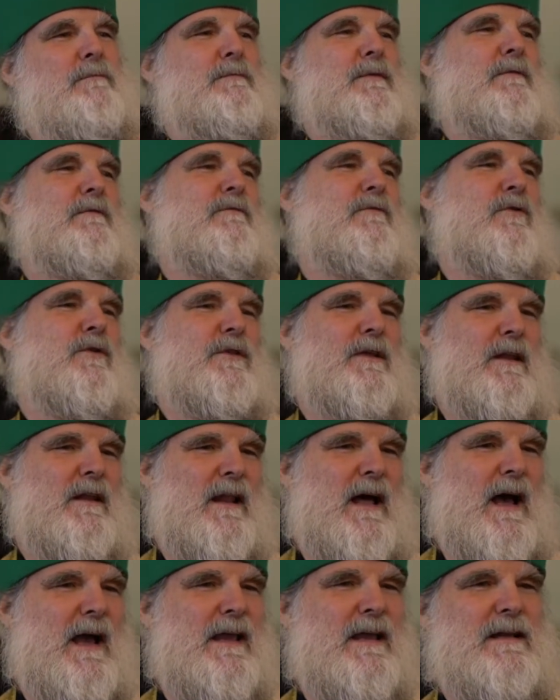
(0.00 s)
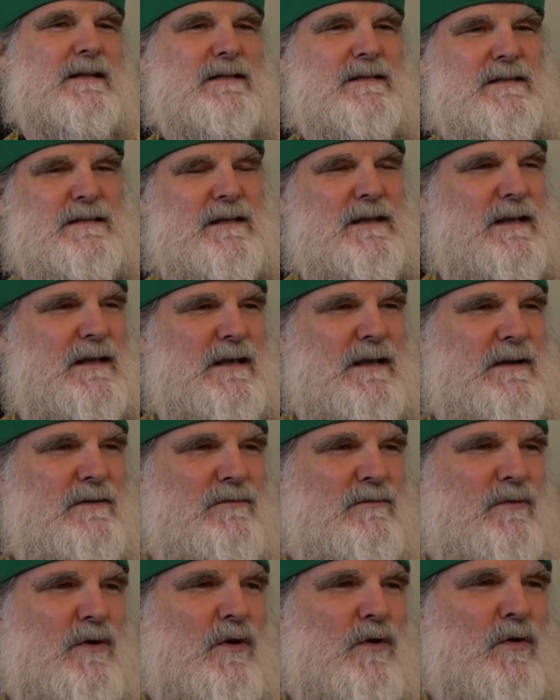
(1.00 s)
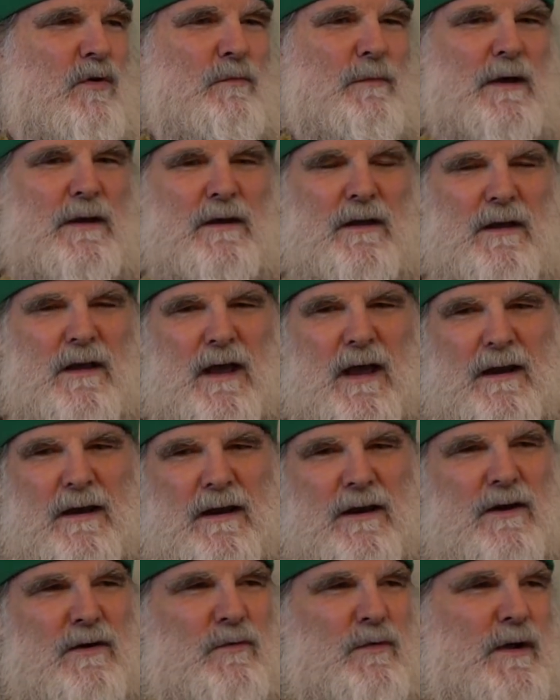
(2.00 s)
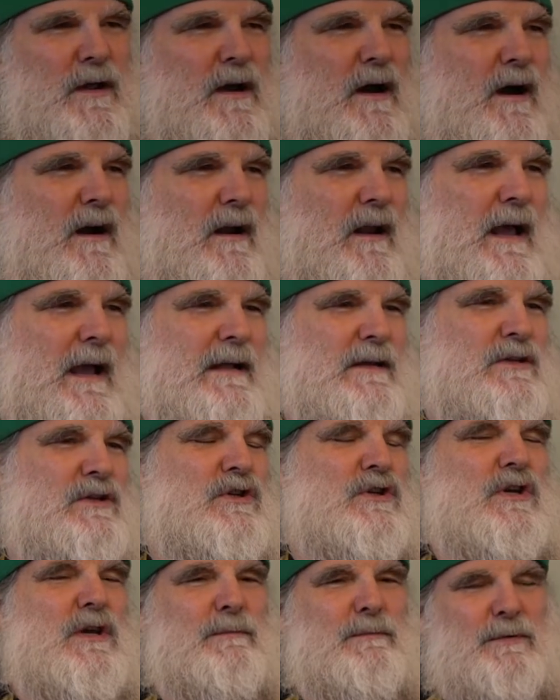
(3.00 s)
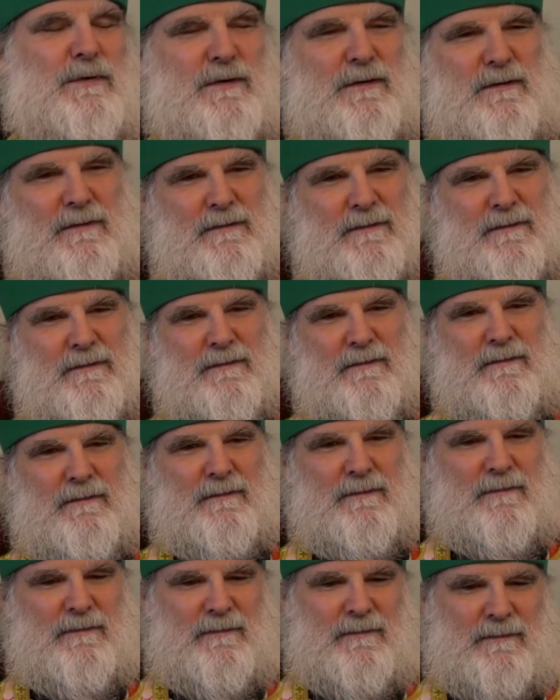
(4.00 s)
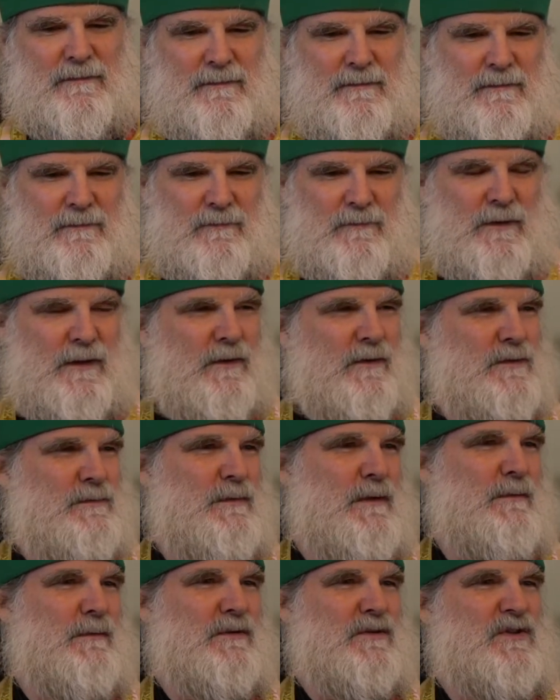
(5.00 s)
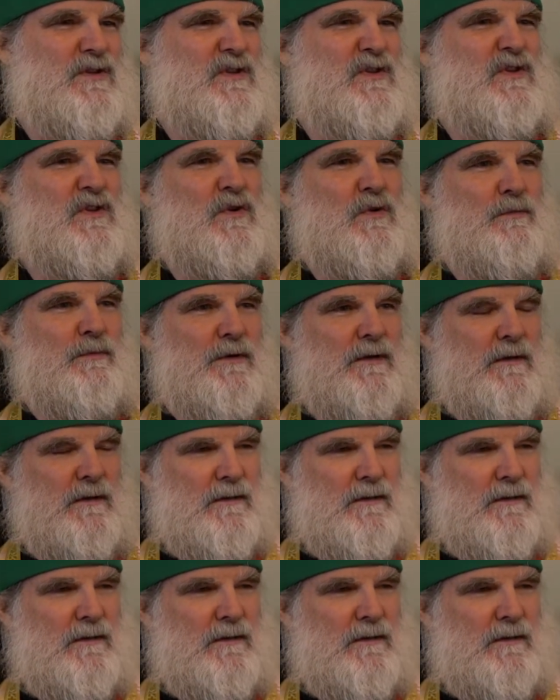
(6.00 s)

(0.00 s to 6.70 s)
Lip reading: before the lions in Rome, and here we are like sheep. Well, those people are stupid.